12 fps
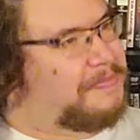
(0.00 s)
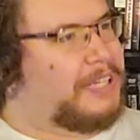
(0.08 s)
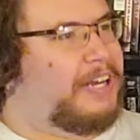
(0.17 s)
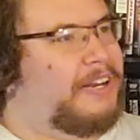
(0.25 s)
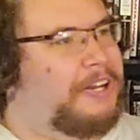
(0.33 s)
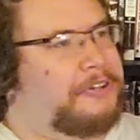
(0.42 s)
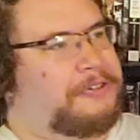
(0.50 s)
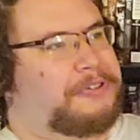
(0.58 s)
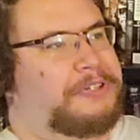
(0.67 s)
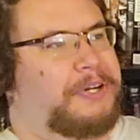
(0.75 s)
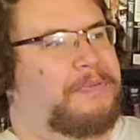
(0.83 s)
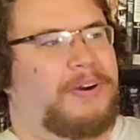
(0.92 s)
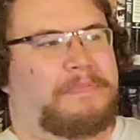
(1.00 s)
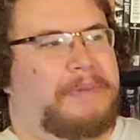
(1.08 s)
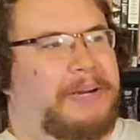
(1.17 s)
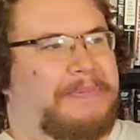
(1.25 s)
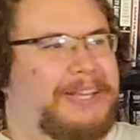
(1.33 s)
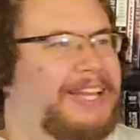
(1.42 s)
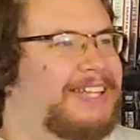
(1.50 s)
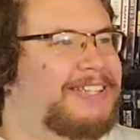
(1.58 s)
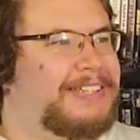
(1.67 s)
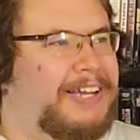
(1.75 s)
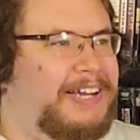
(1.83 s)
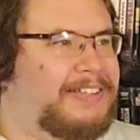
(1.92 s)
an interesting one, but I mean, that,
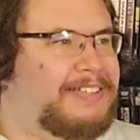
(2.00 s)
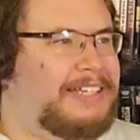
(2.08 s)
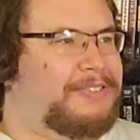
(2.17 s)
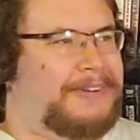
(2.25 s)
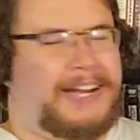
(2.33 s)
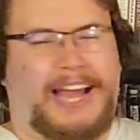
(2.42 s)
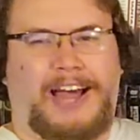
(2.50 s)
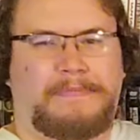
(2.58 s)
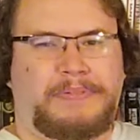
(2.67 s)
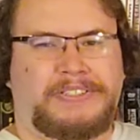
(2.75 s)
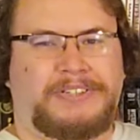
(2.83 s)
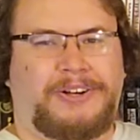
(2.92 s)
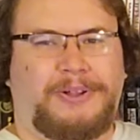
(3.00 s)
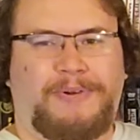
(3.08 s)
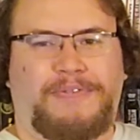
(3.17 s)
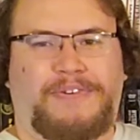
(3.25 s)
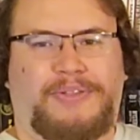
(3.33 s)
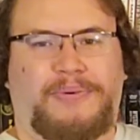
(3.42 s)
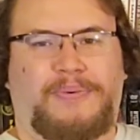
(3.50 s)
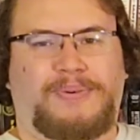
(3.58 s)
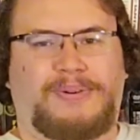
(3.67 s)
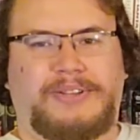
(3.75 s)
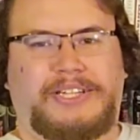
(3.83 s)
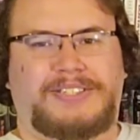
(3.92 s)
that sort of happens all over the
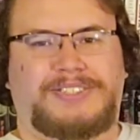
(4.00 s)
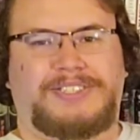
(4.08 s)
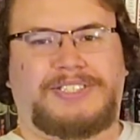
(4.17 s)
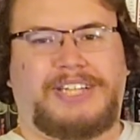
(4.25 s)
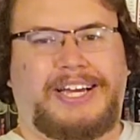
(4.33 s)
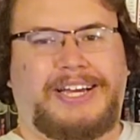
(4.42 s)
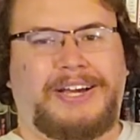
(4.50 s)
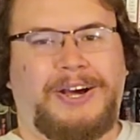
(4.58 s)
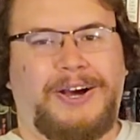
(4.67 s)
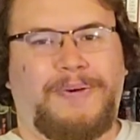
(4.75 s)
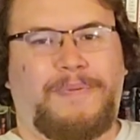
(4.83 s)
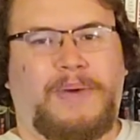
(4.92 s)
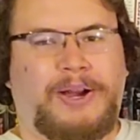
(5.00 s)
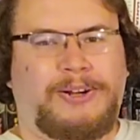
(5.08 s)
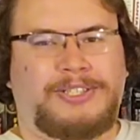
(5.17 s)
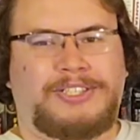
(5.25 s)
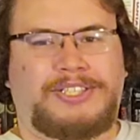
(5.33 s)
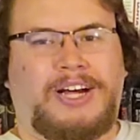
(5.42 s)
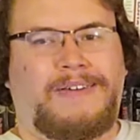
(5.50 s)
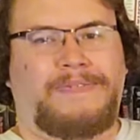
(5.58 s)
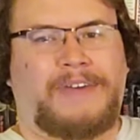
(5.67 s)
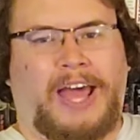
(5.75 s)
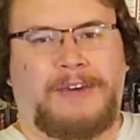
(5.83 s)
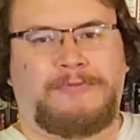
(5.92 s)
world. There's just like weird
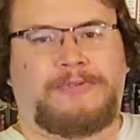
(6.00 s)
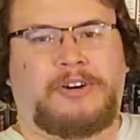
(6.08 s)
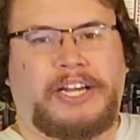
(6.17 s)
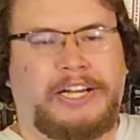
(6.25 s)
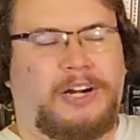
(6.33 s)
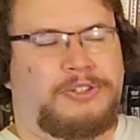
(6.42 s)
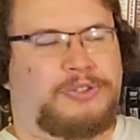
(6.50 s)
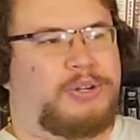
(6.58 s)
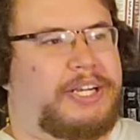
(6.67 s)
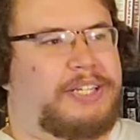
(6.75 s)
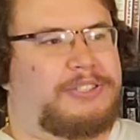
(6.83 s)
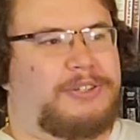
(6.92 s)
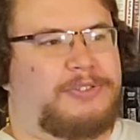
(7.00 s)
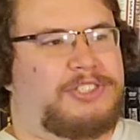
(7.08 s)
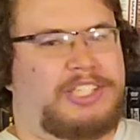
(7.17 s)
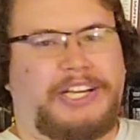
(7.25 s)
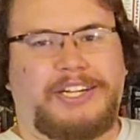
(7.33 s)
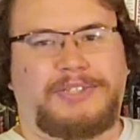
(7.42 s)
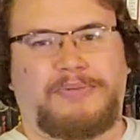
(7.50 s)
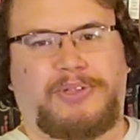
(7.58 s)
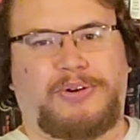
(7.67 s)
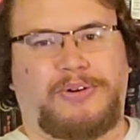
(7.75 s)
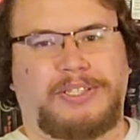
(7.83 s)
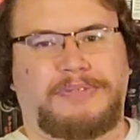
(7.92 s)
stuff every country associates
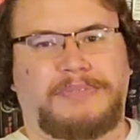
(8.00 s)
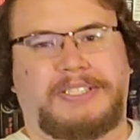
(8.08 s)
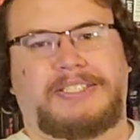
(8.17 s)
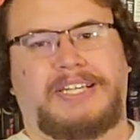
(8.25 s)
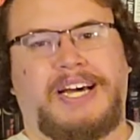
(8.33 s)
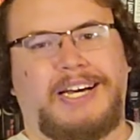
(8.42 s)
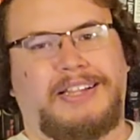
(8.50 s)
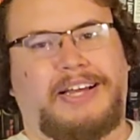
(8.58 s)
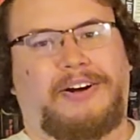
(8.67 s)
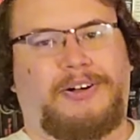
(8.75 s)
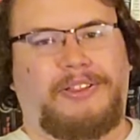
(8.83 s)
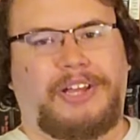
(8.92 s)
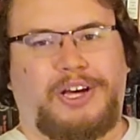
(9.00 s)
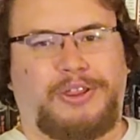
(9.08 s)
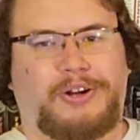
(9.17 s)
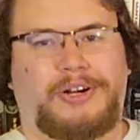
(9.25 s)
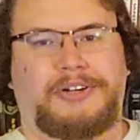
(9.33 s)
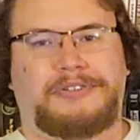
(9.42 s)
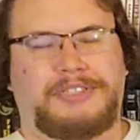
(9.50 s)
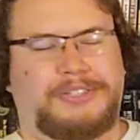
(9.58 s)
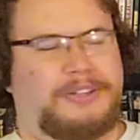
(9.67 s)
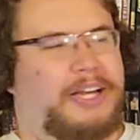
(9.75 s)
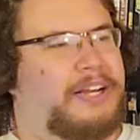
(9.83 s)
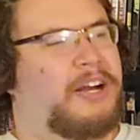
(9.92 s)
with Christmas that all the other countries
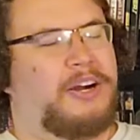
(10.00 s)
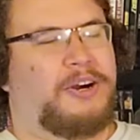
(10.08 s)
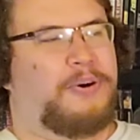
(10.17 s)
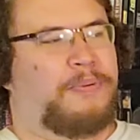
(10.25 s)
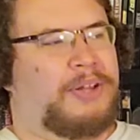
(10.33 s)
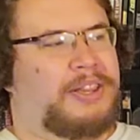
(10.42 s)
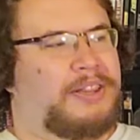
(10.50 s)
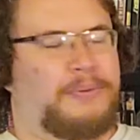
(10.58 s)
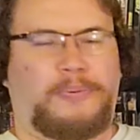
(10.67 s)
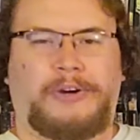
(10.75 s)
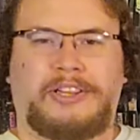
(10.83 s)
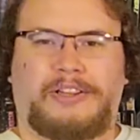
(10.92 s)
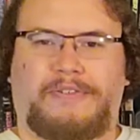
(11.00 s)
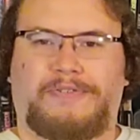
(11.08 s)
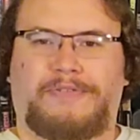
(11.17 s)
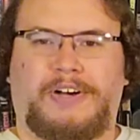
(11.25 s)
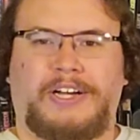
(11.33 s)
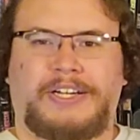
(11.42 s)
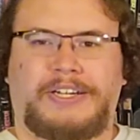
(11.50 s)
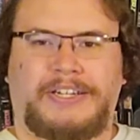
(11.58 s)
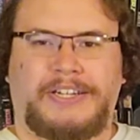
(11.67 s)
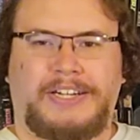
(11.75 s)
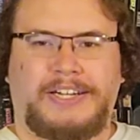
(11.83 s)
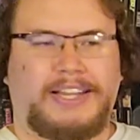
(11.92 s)
are like, what, what the fuck?
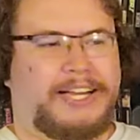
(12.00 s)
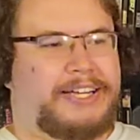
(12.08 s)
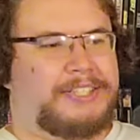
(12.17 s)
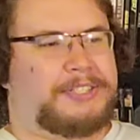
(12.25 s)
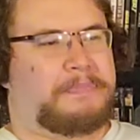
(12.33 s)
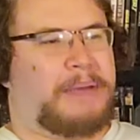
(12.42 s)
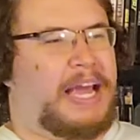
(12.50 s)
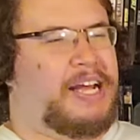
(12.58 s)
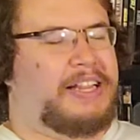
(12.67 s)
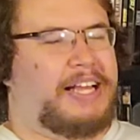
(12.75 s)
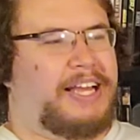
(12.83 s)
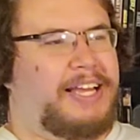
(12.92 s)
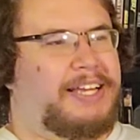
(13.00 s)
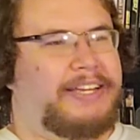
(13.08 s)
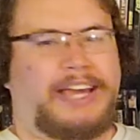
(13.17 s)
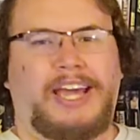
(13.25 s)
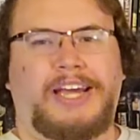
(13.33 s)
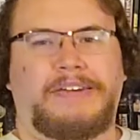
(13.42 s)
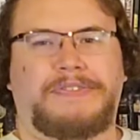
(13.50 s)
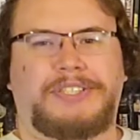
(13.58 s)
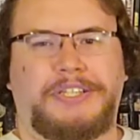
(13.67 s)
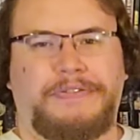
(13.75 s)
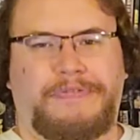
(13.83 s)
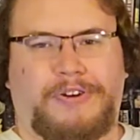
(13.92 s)
Like in Japan, they eat
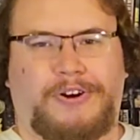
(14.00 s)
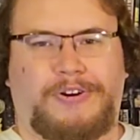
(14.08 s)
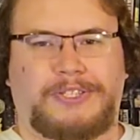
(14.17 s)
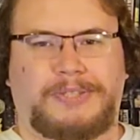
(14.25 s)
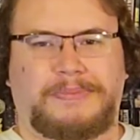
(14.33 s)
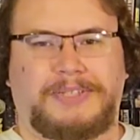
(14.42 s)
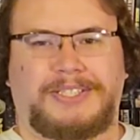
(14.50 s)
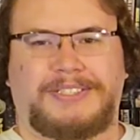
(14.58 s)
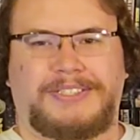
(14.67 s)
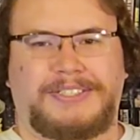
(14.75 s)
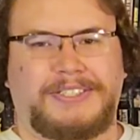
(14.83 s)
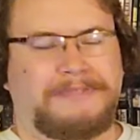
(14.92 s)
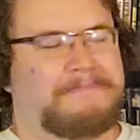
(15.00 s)
KFC for Christmas.